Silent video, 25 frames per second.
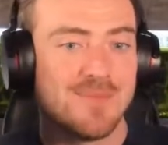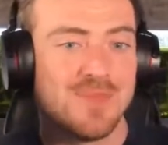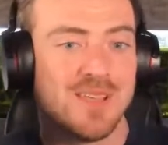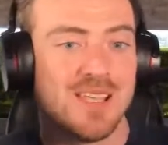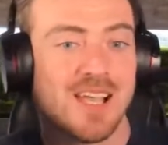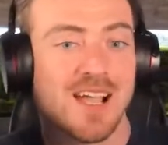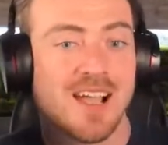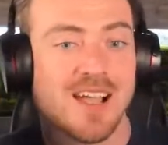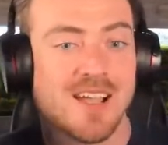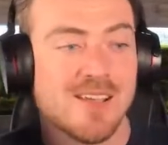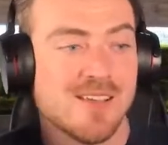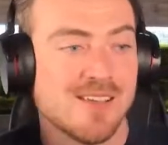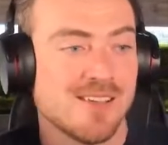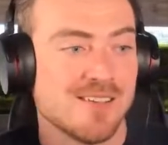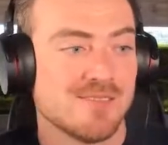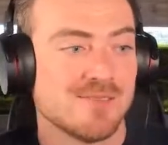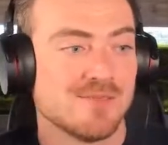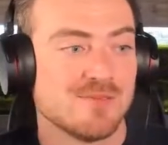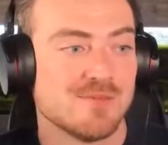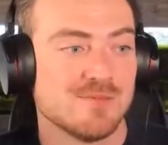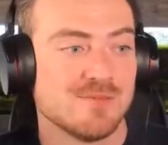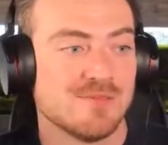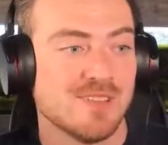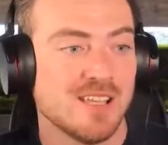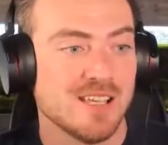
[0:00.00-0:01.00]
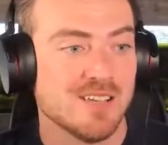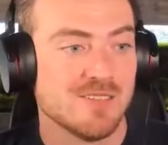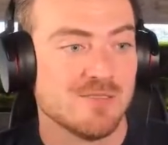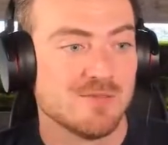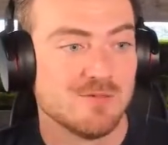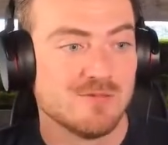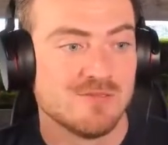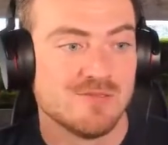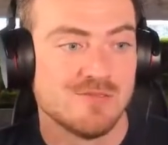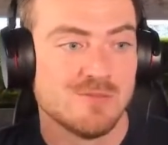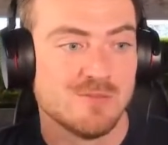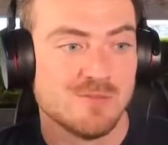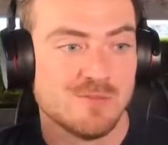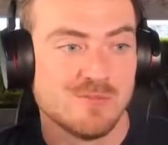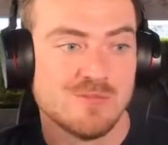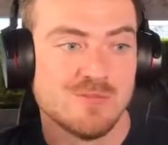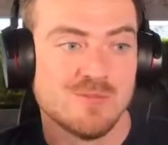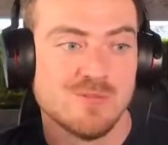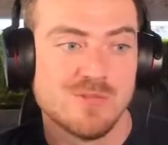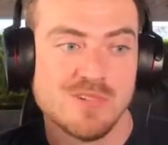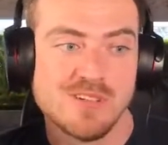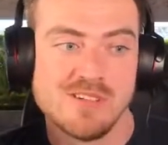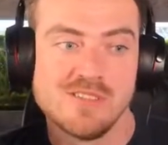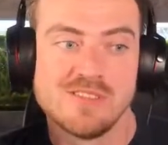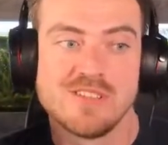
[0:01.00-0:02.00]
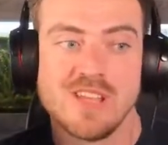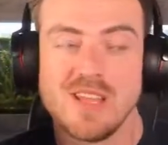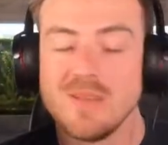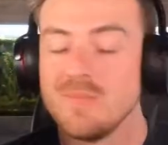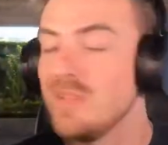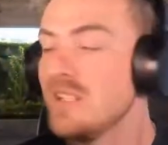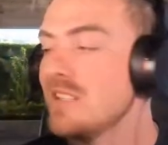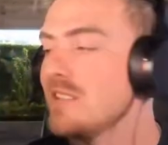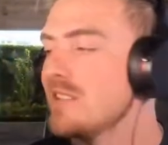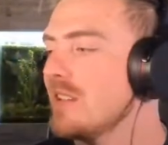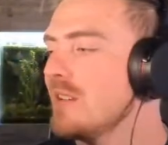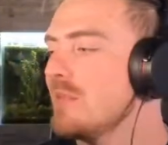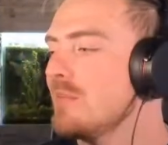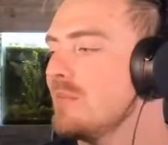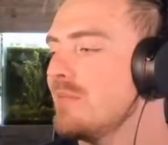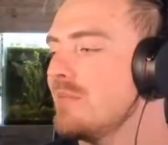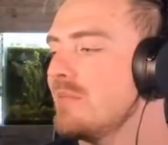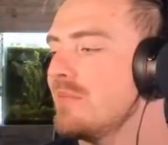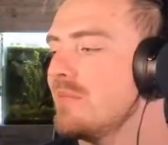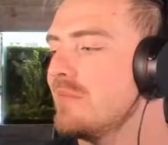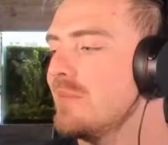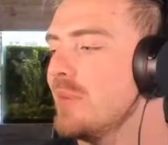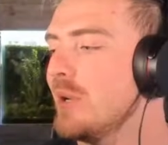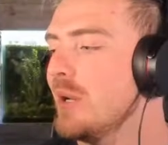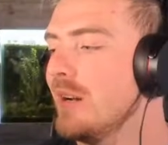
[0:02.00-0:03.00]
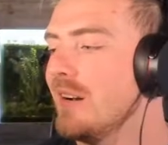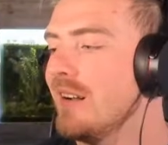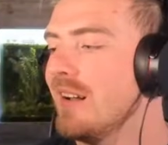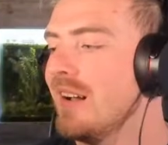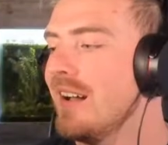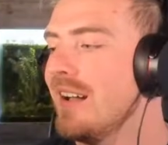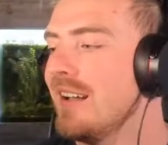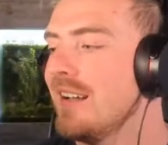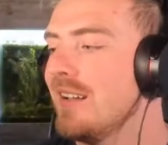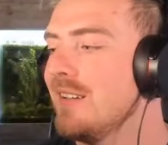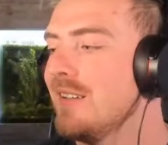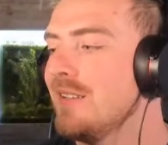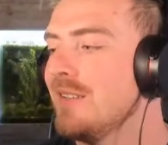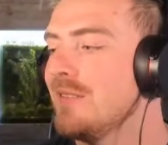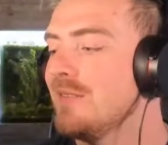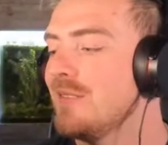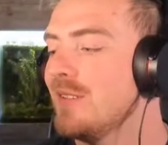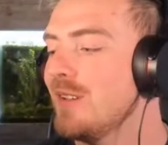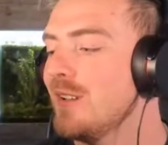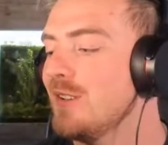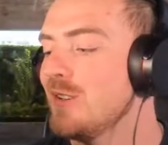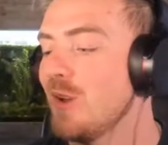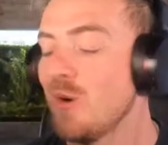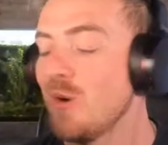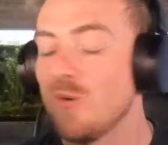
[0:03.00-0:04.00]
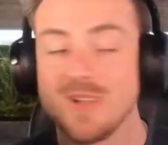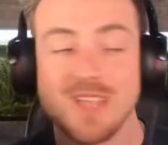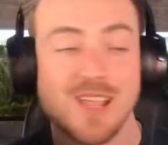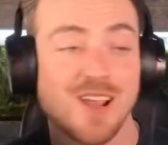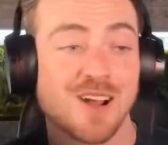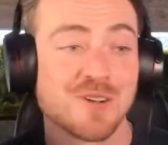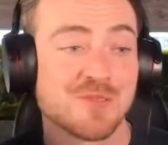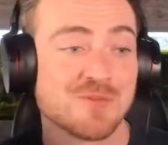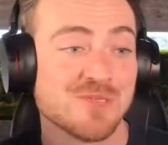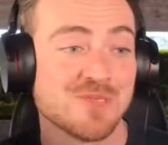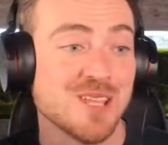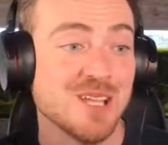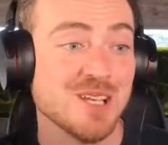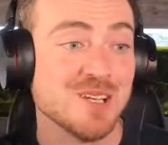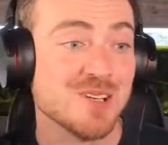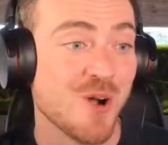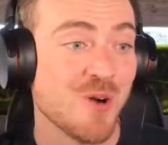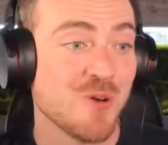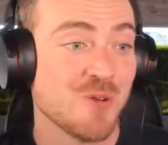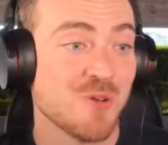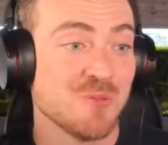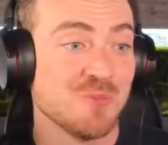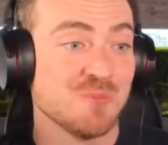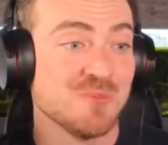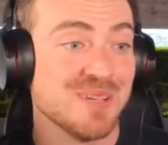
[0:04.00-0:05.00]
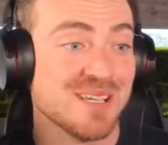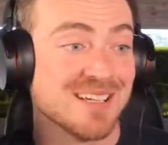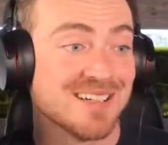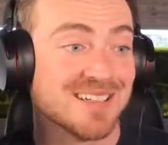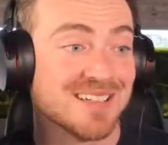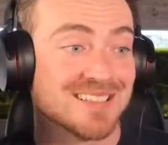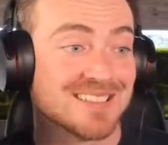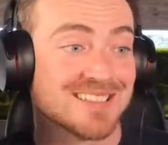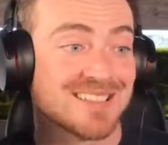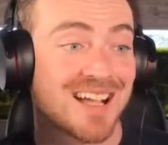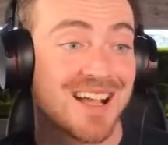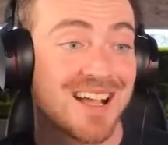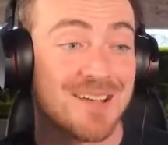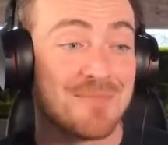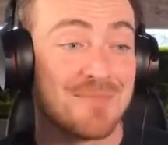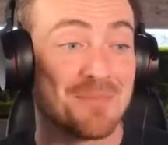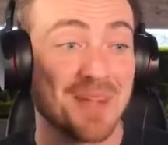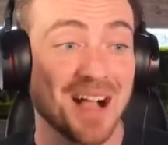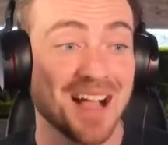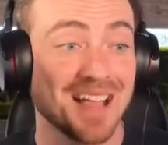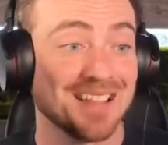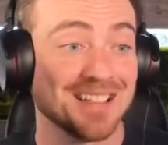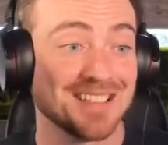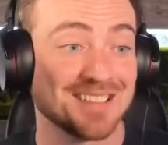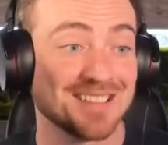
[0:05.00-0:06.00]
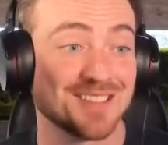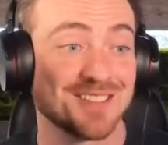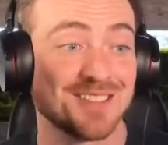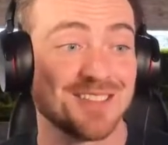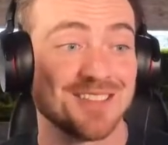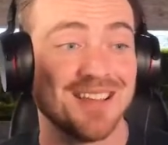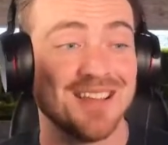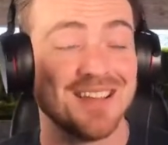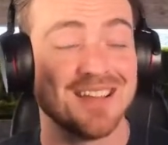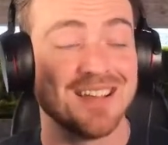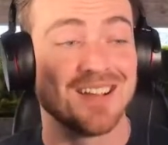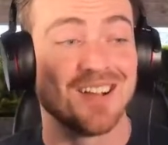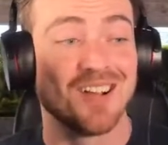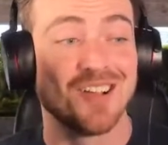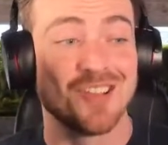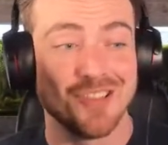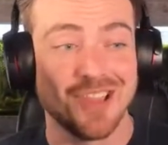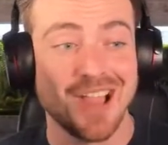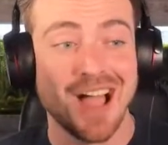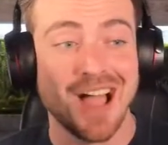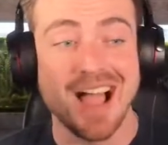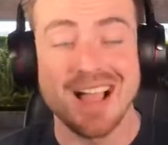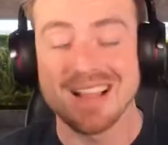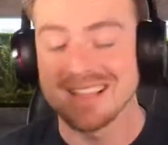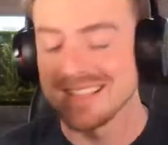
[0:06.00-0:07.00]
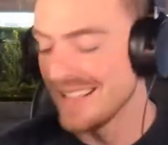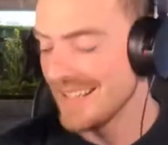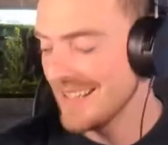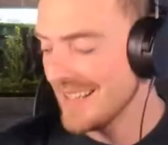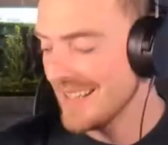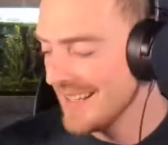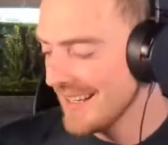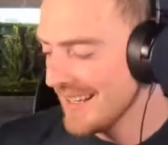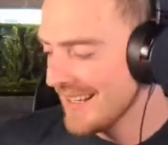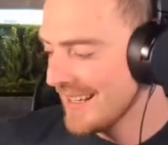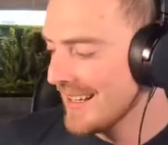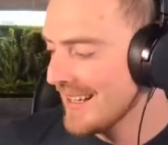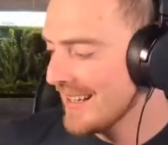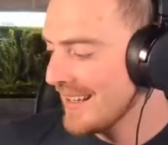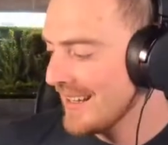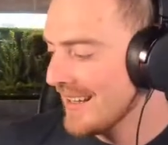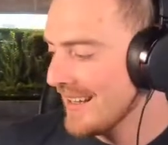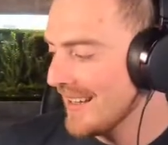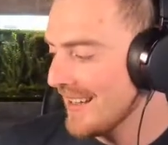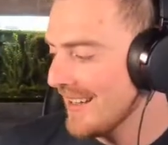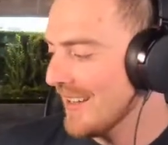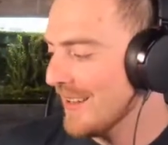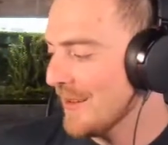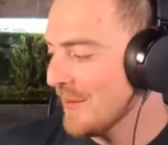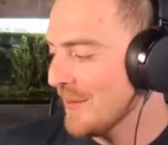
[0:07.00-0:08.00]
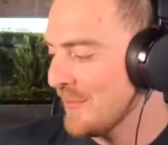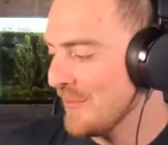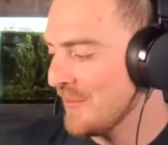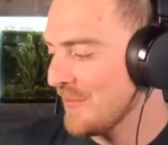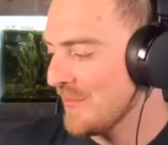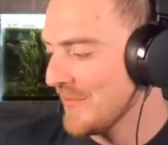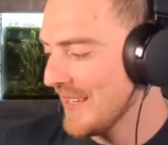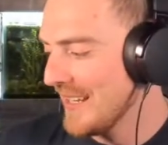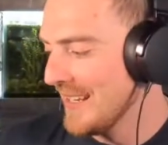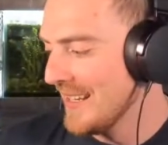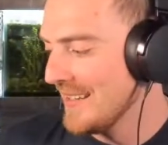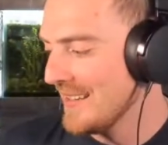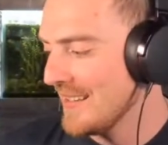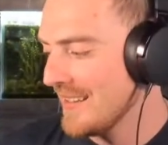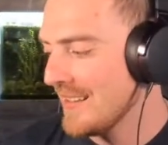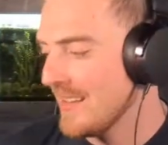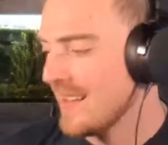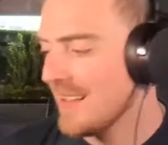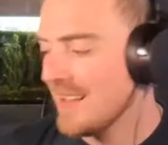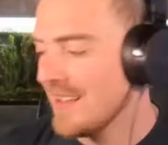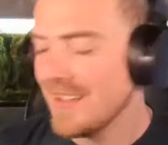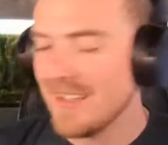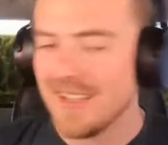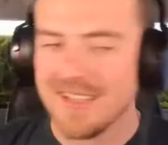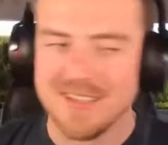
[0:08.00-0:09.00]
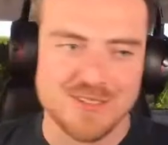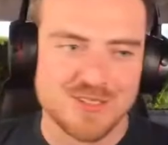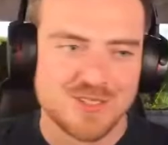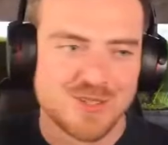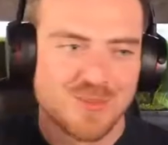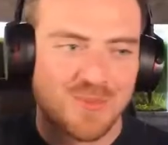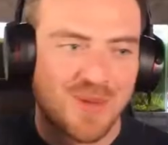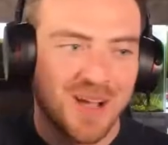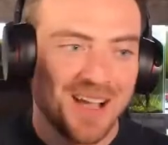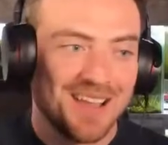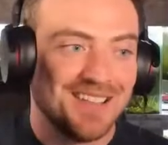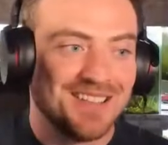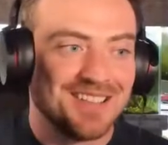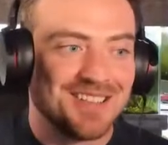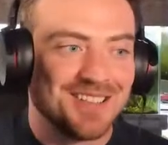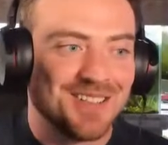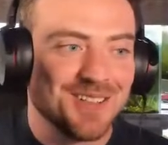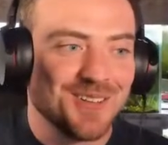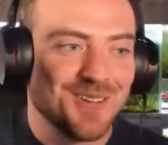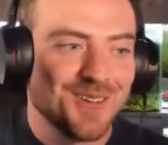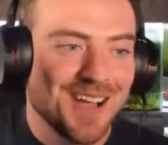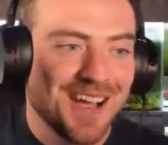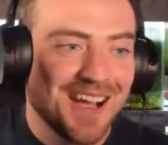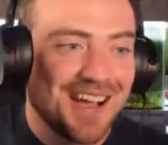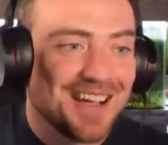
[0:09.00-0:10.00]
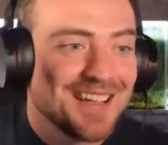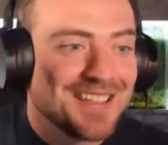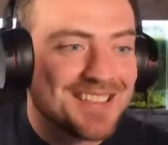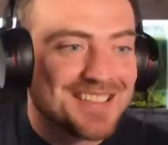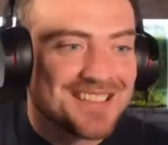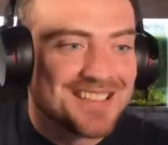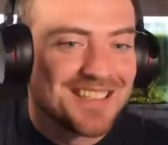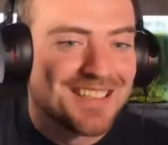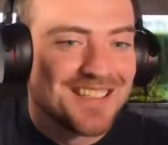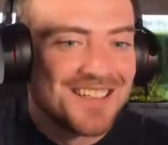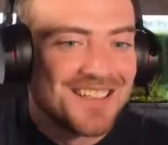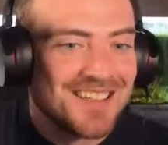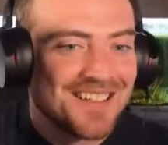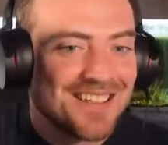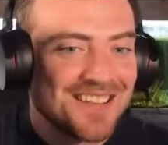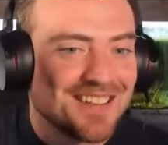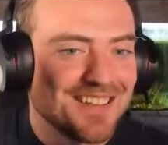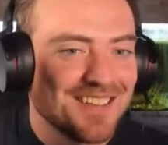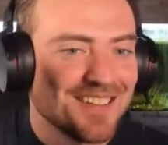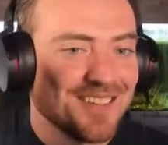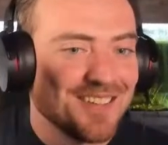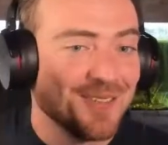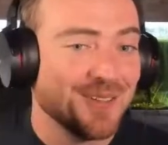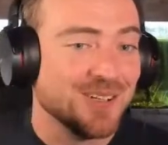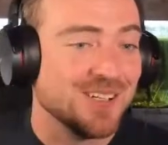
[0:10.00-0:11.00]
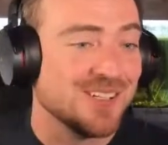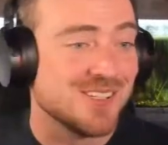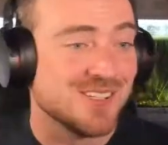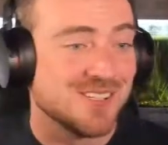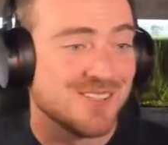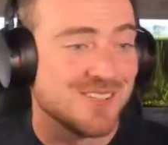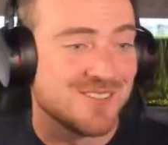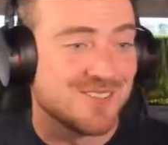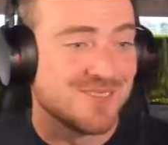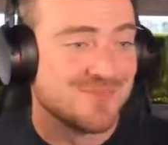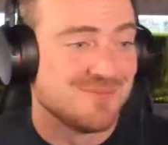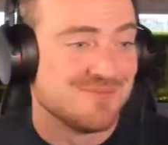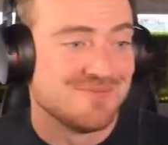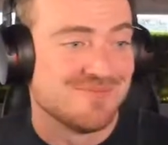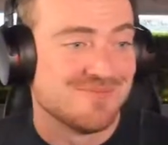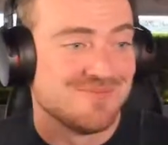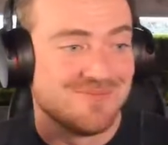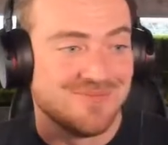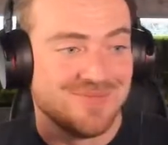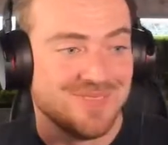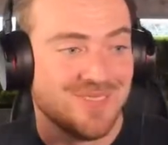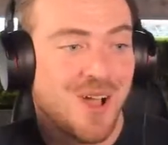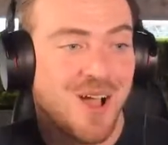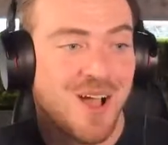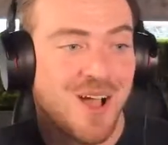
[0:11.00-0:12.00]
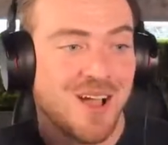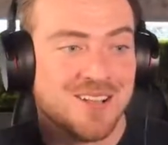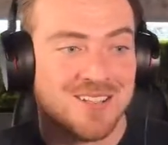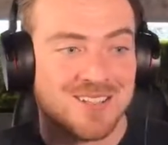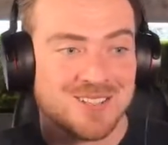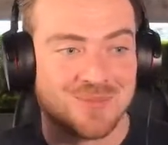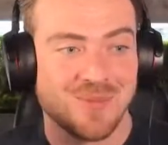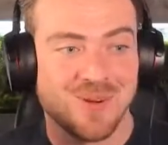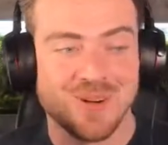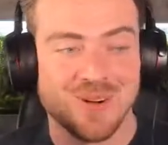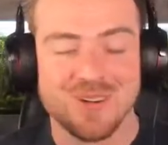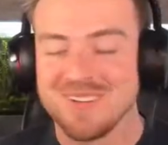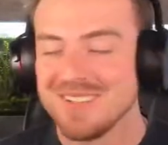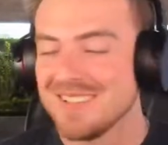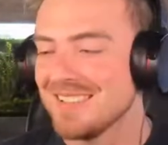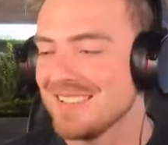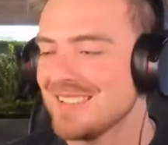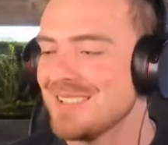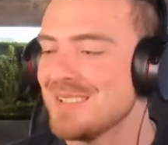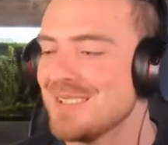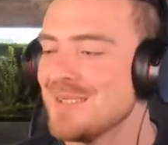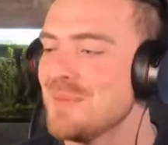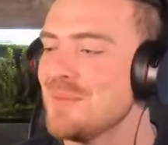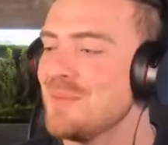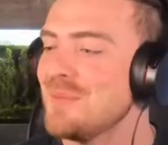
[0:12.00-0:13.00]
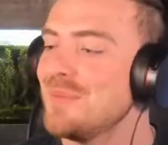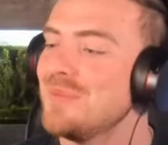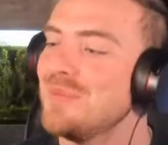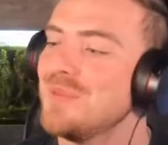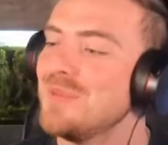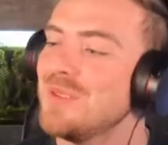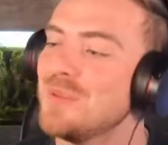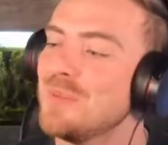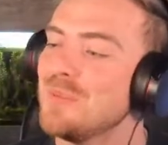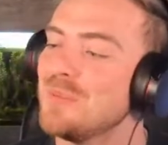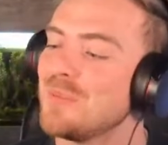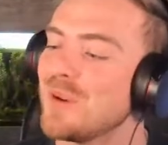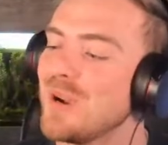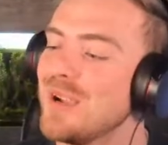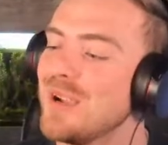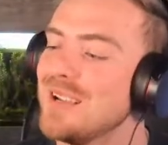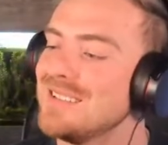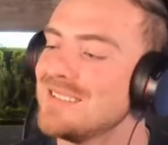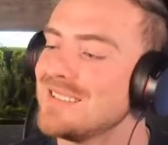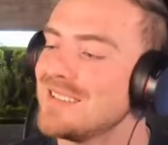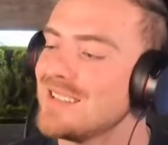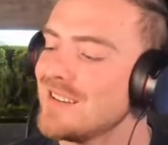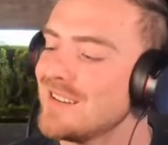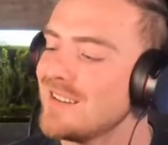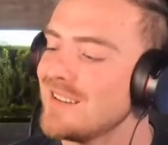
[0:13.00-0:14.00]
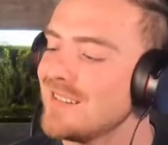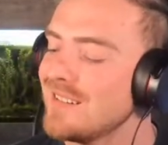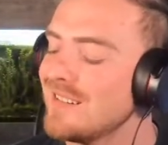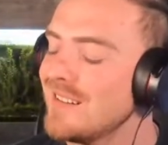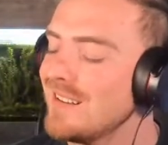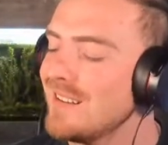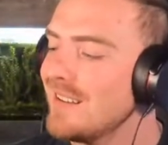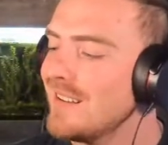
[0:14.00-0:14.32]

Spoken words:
API like would send me some, but I don't care if they don't because I buy this like a lot. Like I used to buy these little guys, which is not smart because the price there